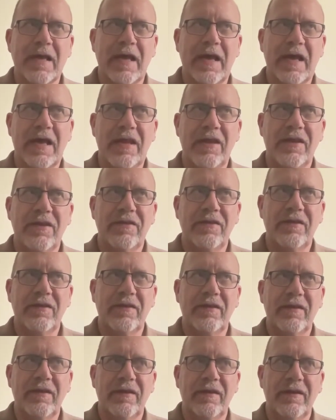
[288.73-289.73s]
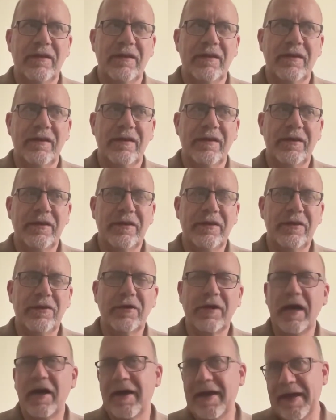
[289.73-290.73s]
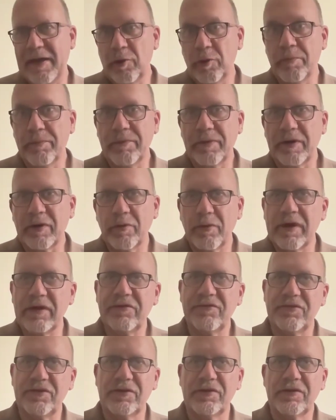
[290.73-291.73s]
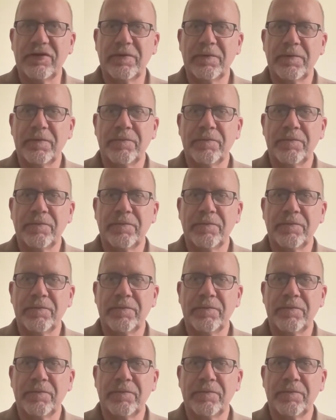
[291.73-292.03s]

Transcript: And you can't help but question.